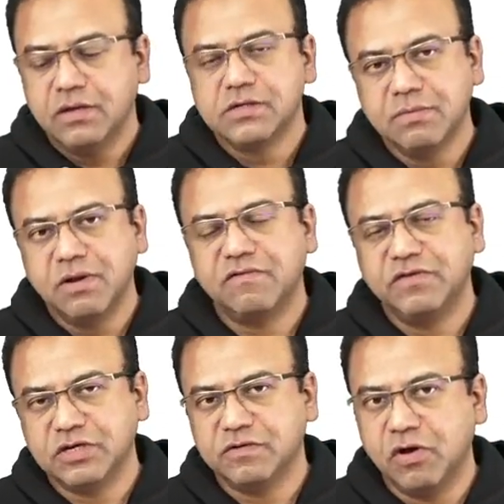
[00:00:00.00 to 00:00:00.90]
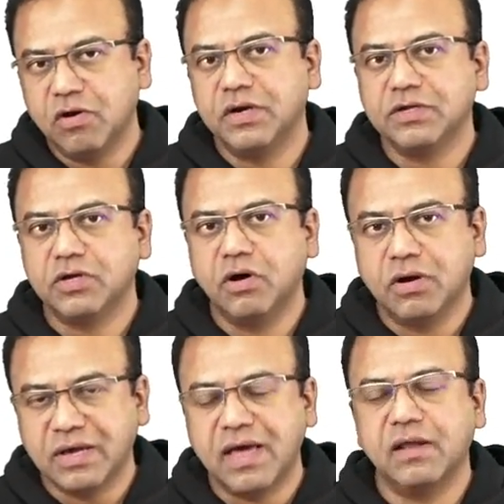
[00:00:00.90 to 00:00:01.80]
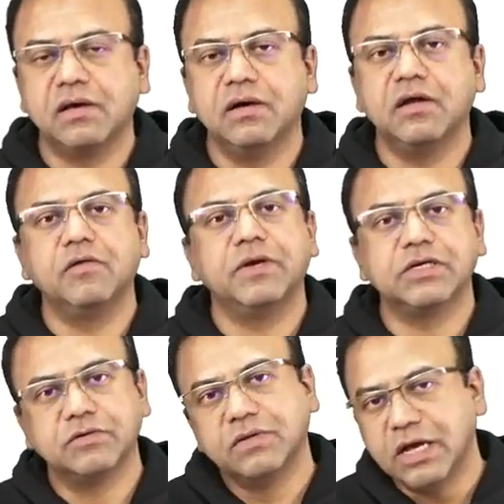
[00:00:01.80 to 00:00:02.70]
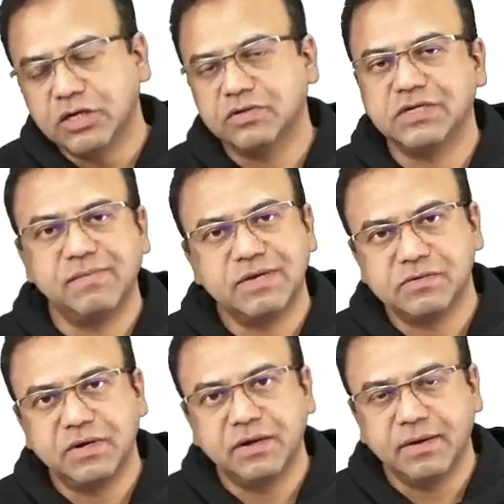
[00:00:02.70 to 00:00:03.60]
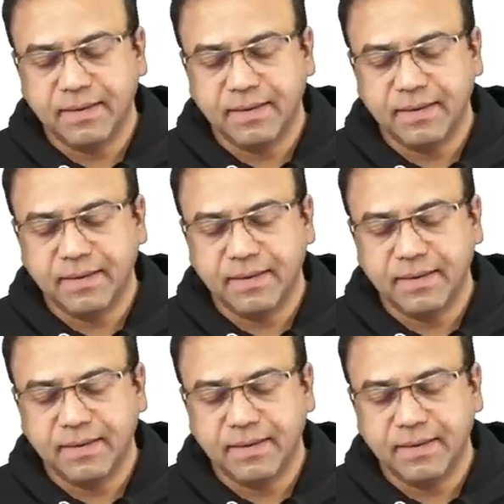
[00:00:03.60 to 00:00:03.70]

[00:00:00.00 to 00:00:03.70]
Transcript: Similar features we already saw can occur in patients with HOCM as well.